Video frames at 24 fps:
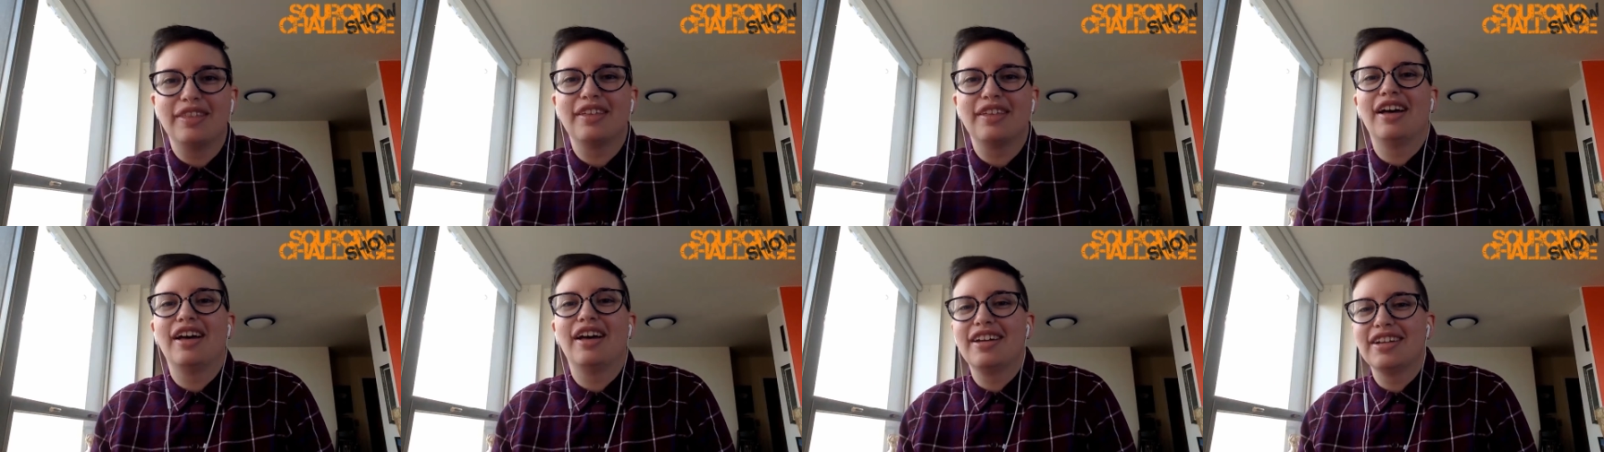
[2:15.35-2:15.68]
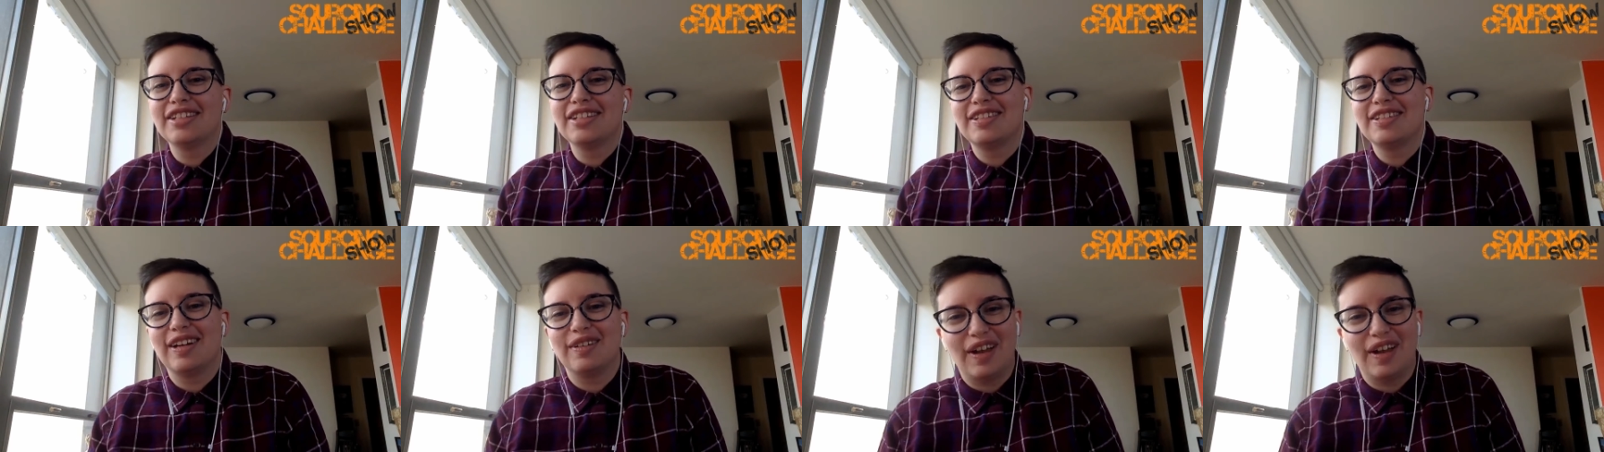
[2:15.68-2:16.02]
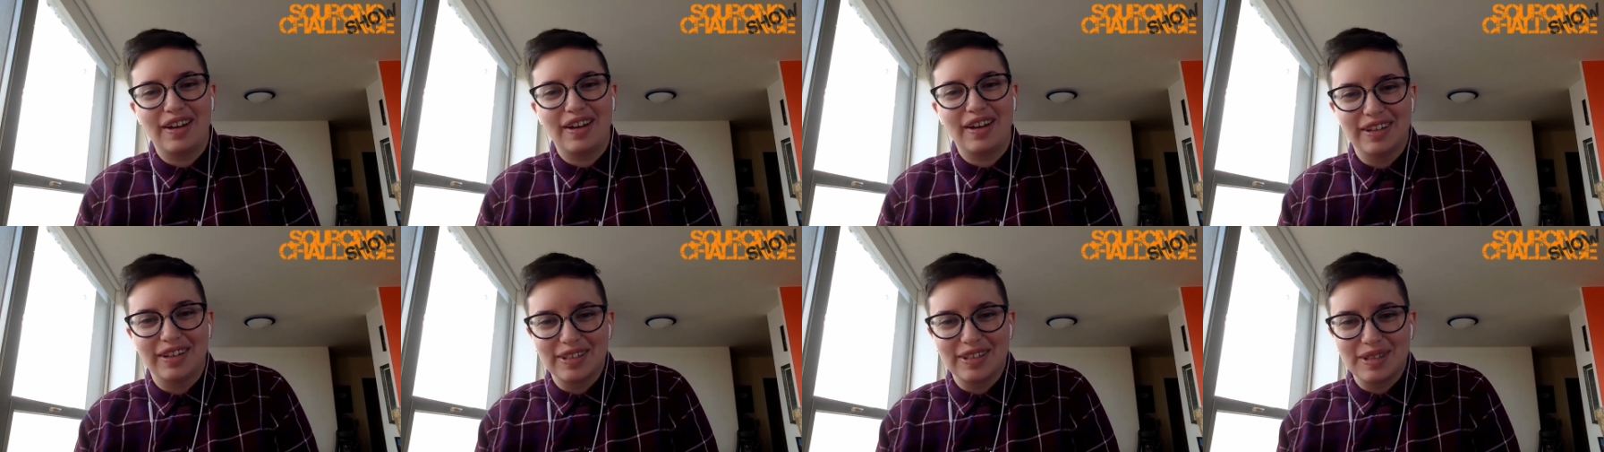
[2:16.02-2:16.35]
Python and
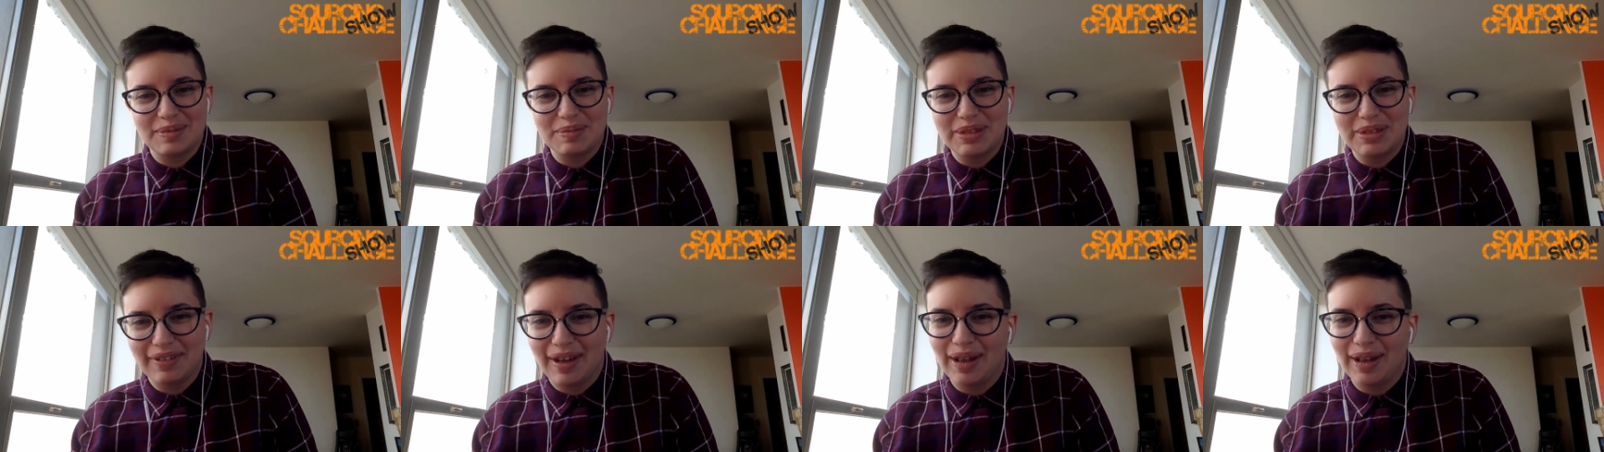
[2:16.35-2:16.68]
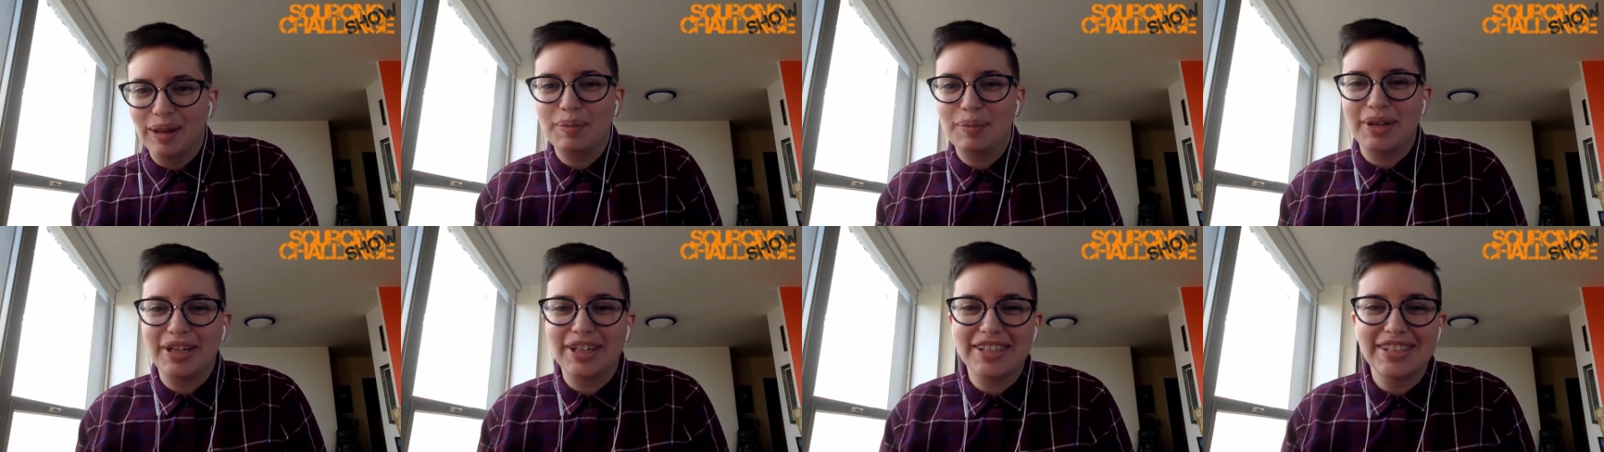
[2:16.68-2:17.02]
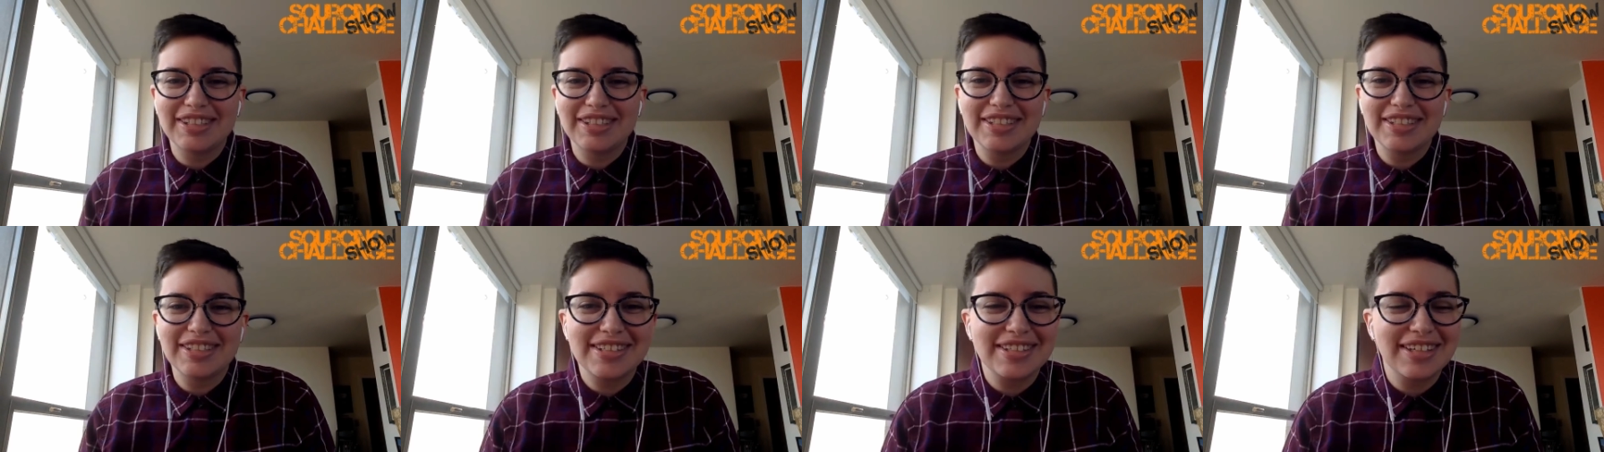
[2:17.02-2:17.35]
start finding some
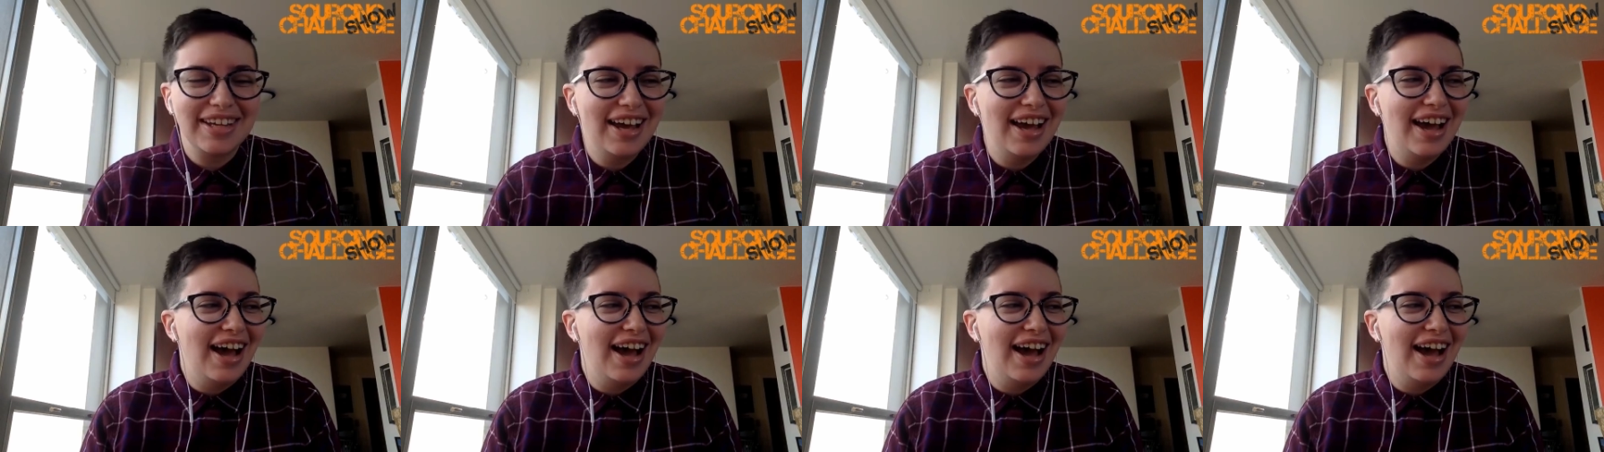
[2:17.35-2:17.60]
developers.